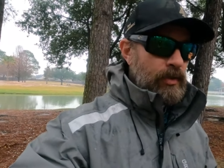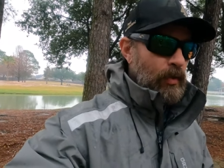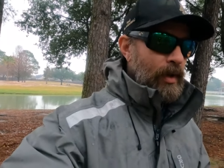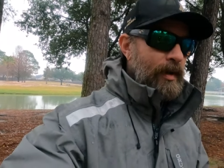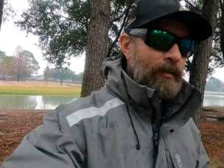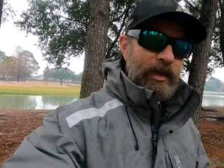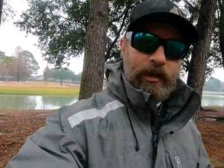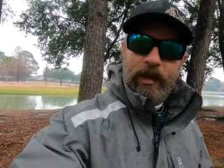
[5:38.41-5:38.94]

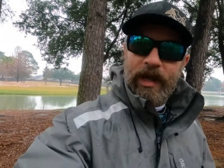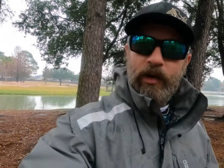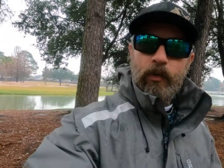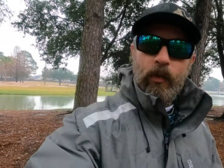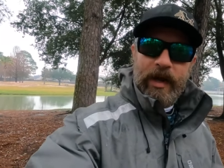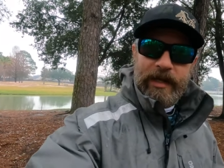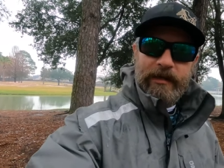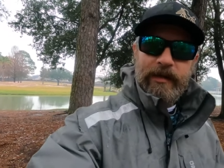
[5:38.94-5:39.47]
extremely
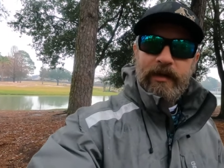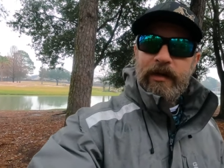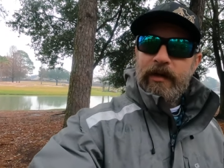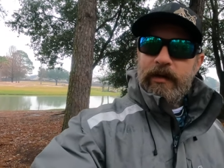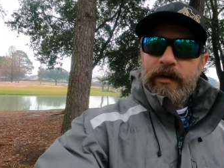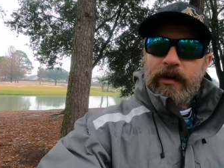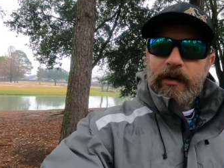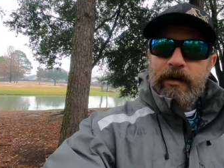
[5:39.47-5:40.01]
lightweight.
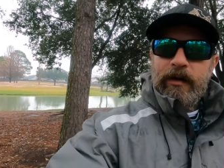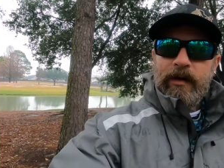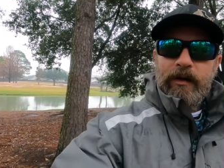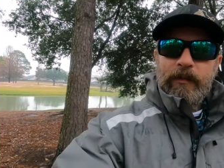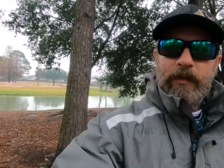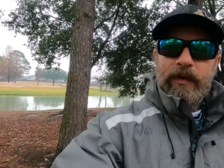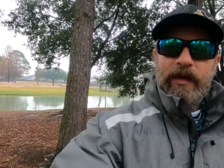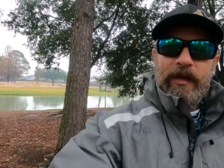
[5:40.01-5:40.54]

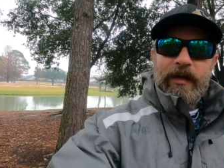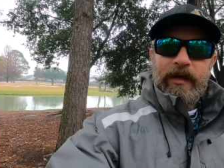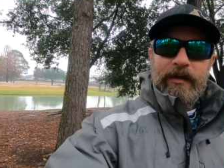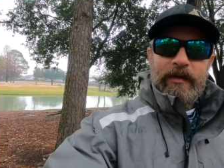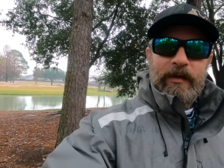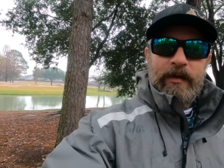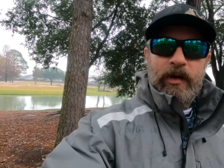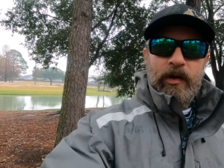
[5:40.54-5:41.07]

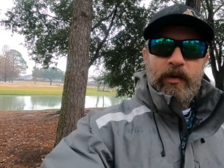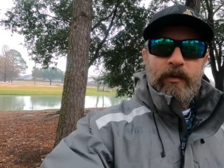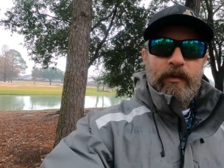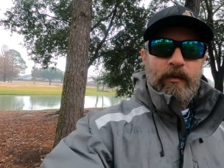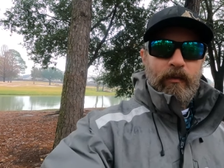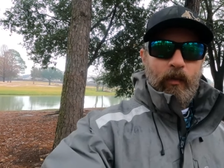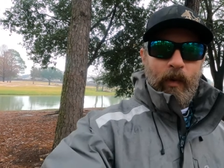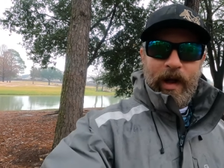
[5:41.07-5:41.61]
Um, you know,
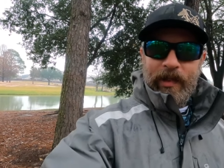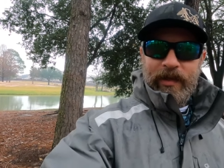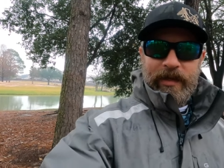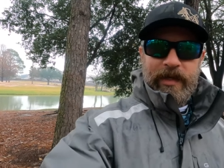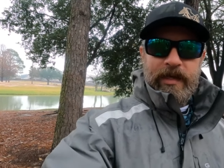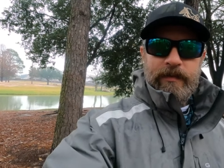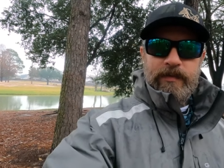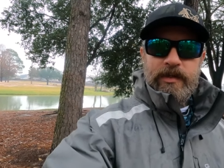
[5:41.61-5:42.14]
while
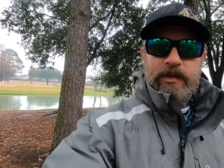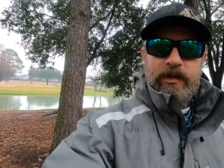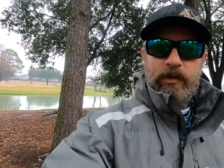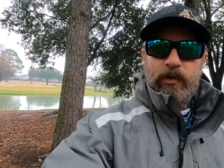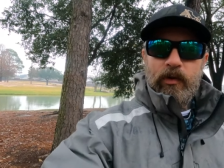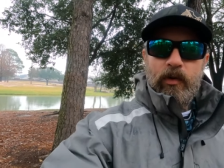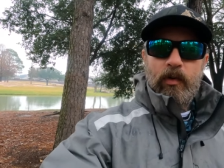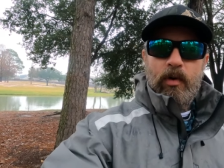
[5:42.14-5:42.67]
it keeps
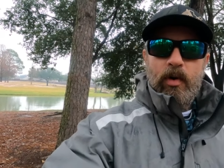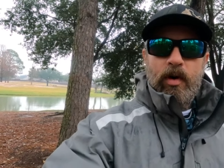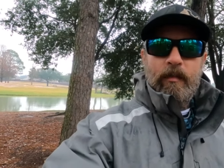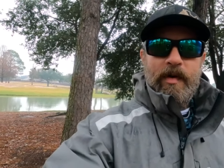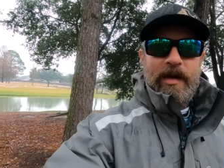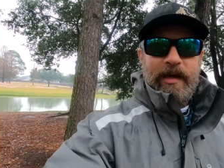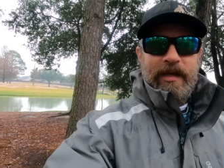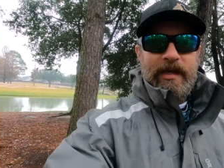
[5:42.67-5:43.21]
you
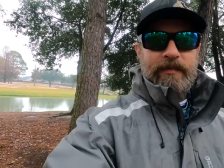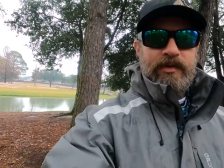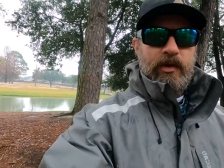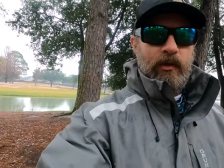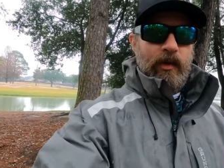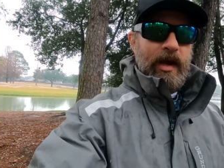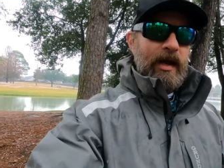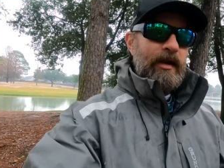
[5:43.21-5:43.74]
warm and it keeps
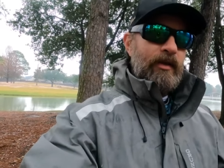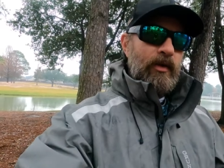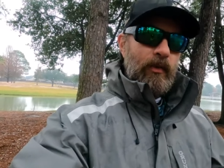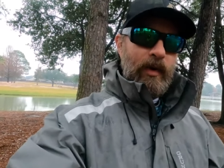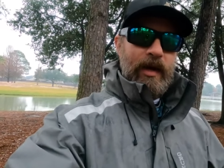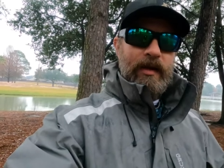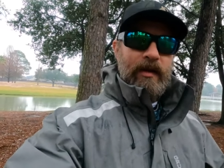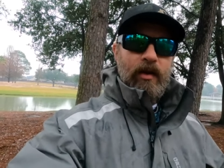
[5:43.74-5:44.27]
the rain and the
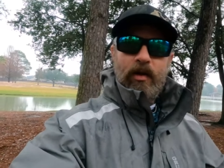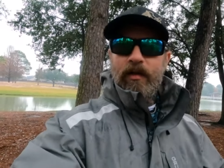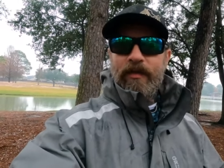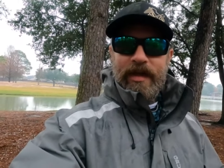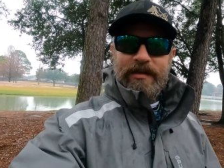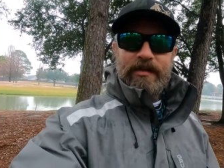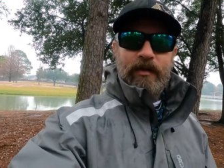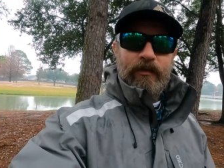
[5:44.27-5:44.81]
wind and all
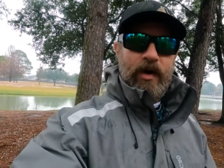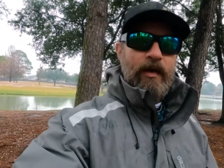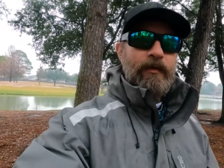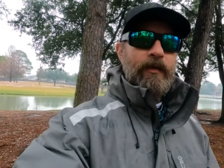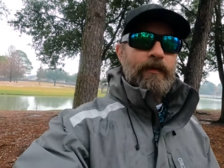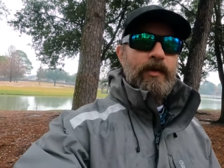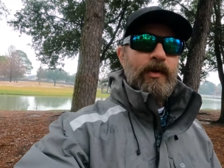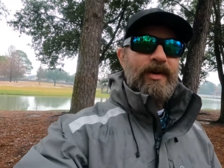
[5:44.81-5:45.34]
of that stuff
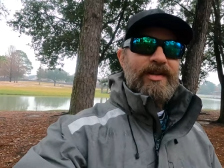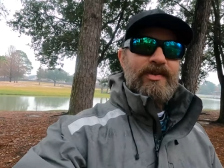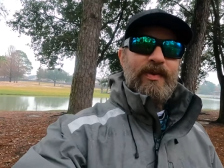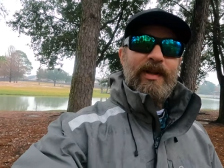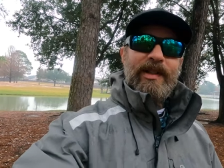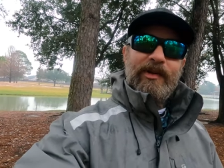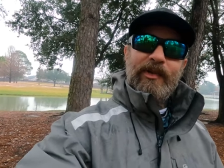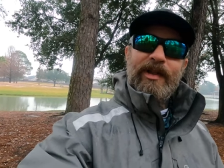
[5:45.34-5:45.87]
off of you, it's
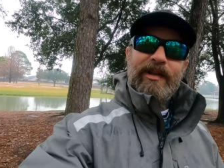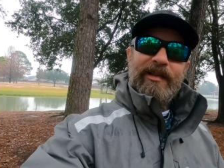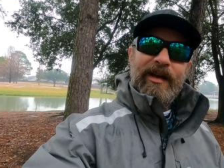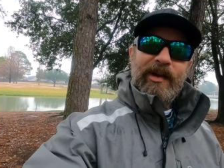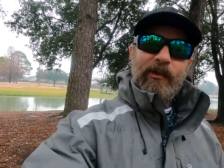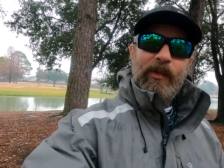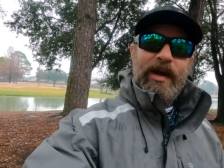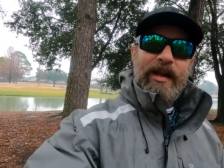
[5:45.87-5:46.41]
really, really
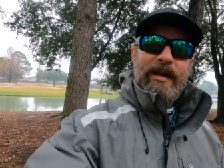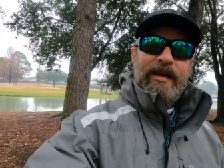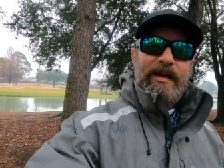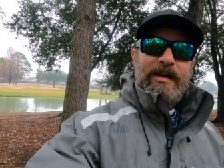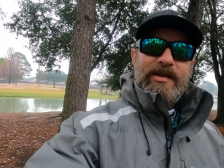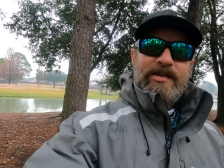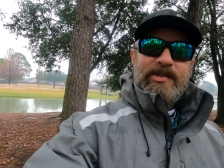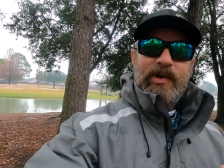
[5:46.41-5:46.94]
lightweight.
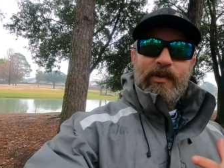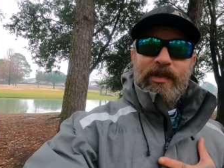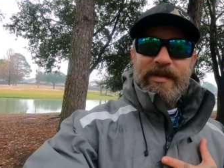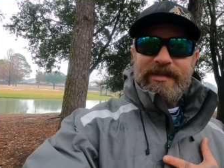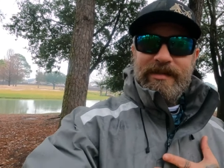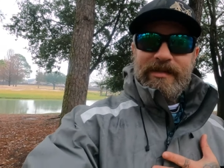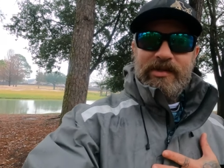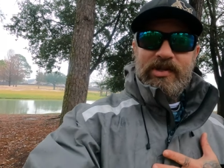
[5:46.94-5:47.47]
So
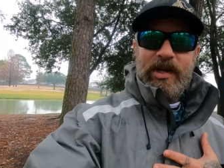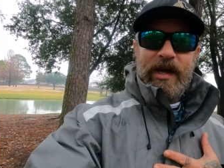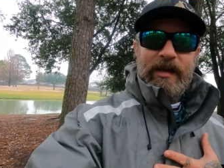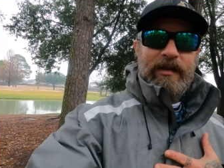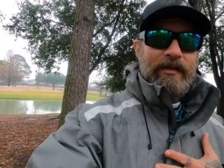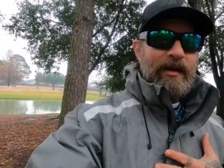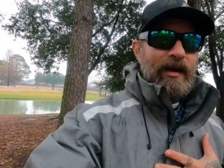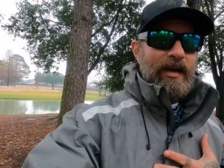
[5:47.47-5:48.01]
this is a
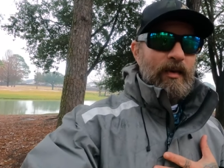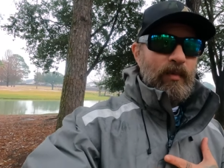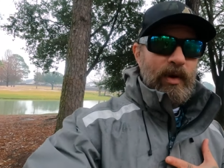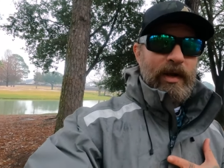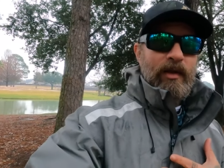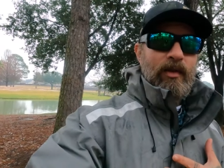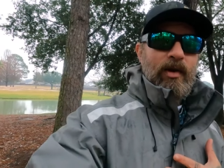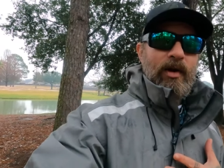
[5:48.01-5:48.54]
jacket that I can
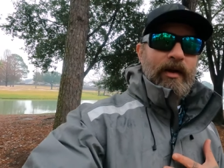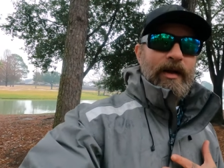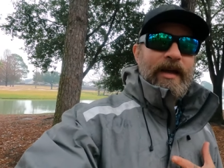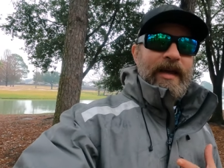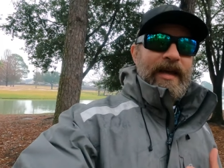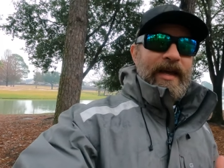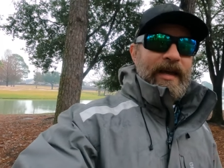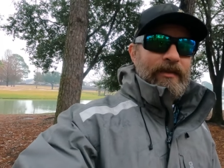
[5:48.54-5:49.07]
bring along
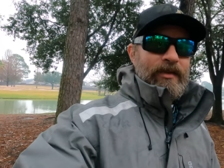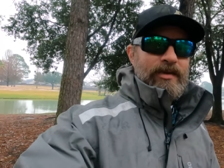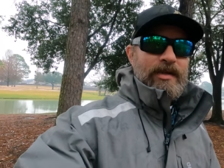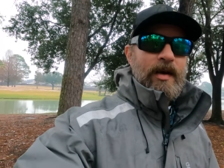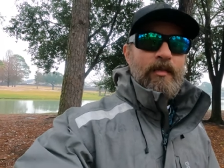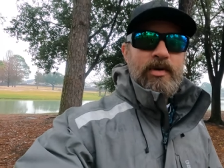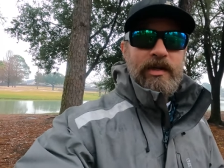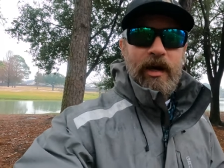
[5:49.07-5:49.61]
in the
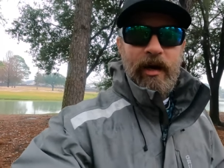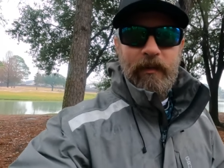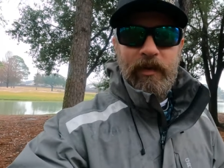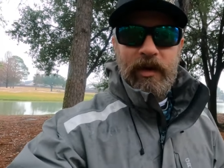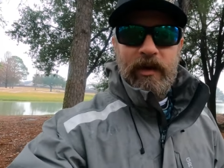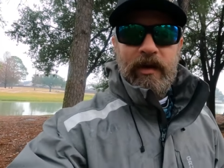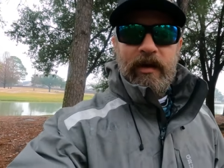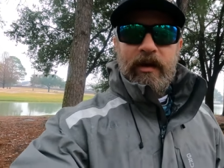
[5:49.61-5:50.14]

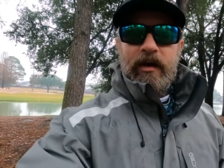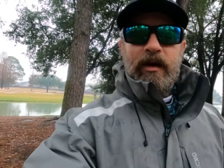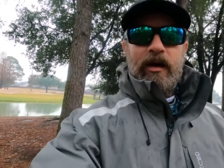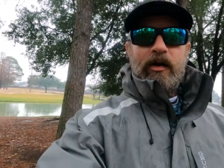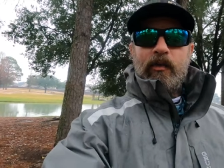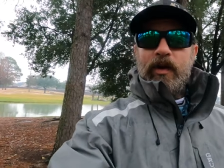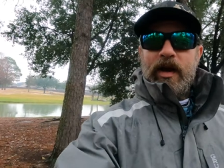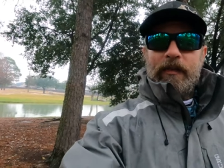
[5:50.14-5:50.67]
summertime
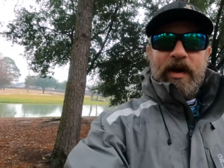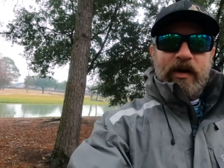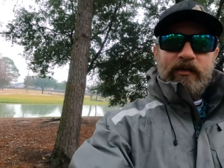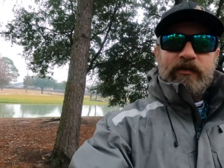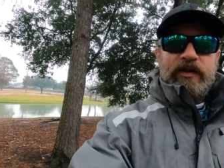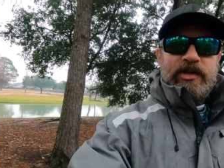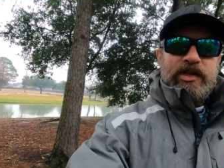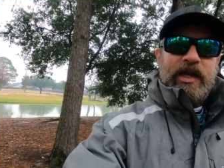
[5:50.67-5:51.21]
uh, when I'm
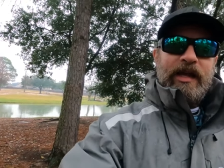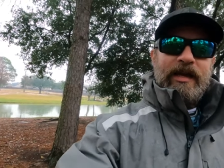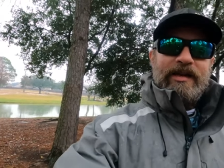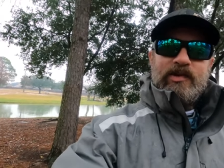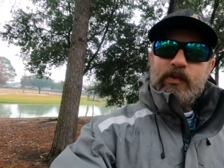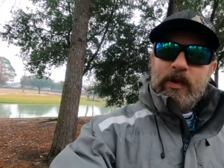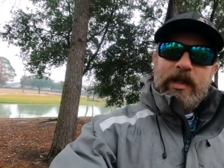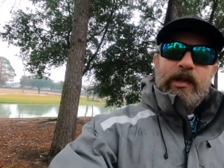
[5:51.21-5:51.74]
out fishing
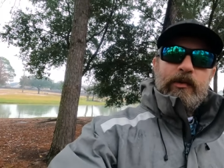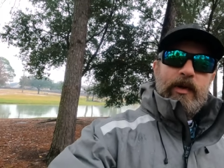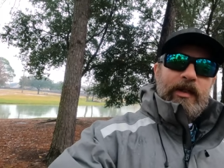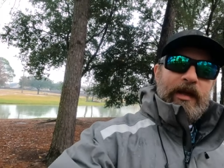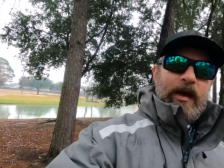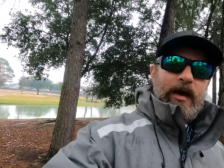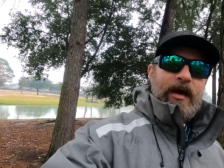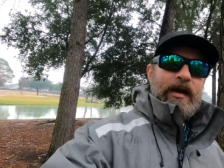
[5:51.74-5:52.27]
and it's really,
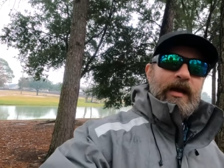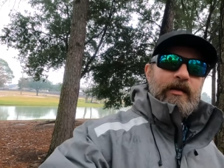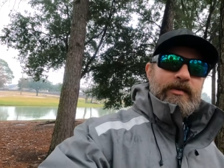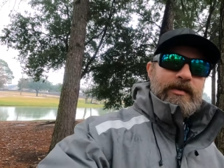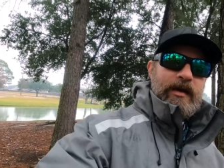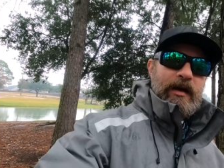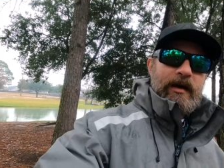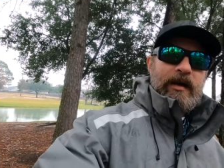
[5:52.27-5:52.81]
really hot
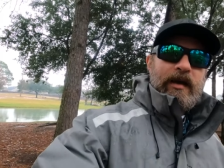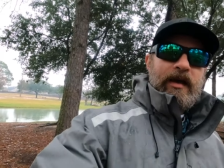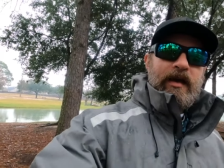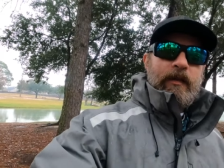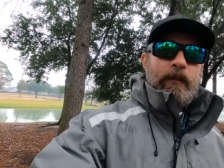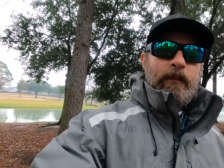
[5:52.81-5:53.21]
outside.